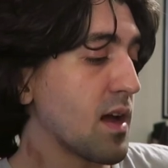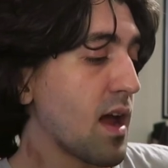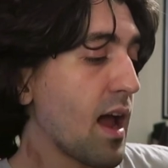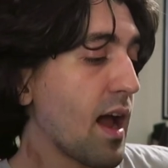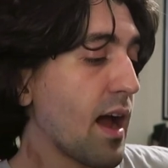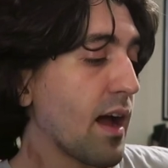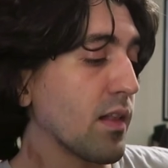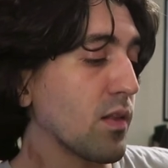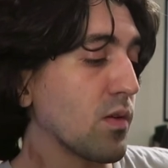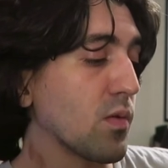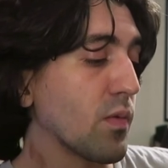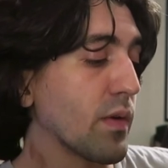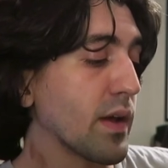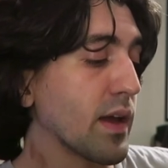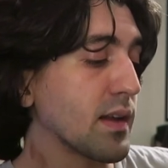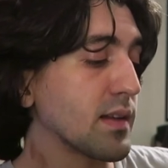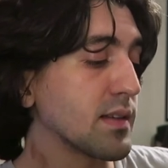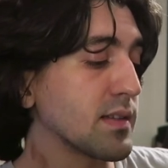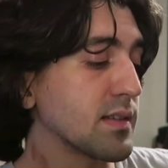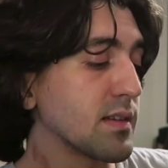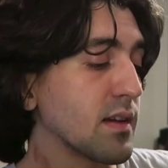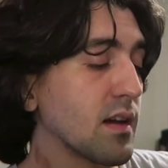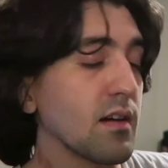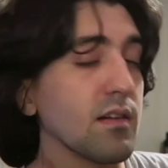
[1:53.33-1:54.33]
Halloween
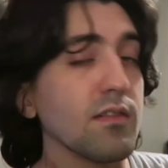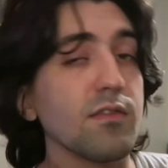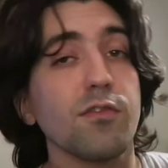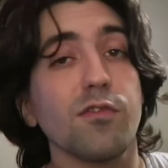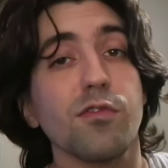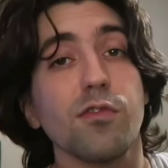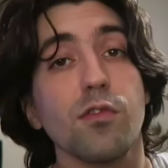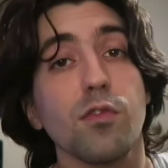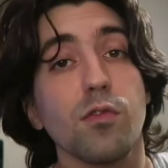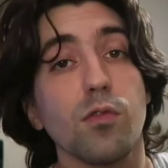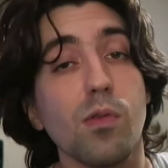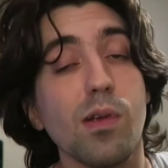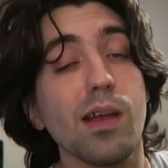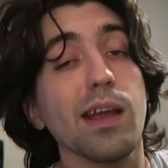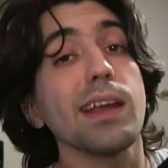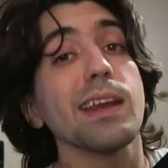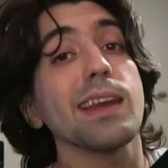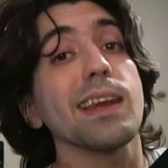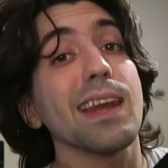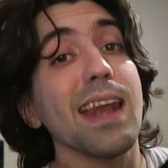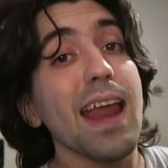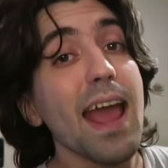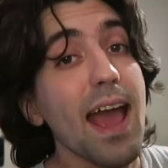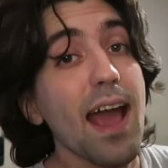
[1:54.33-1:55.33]
stuff right
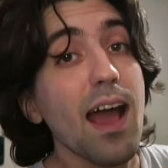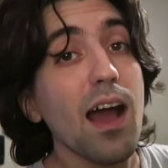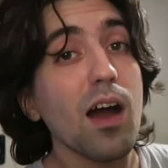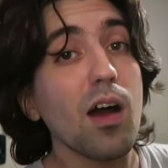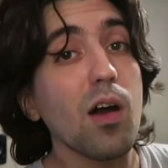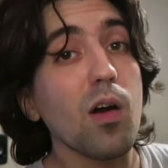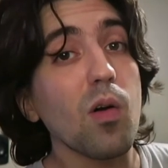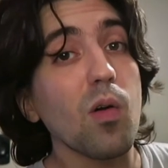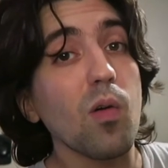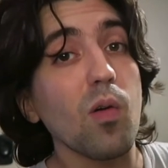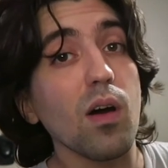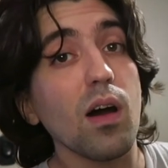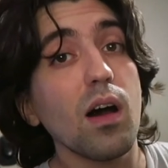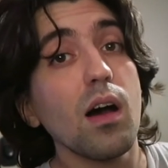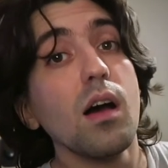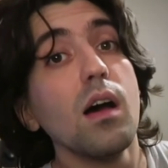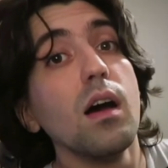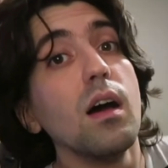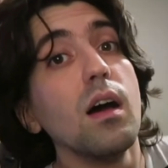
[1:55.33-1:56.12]
now,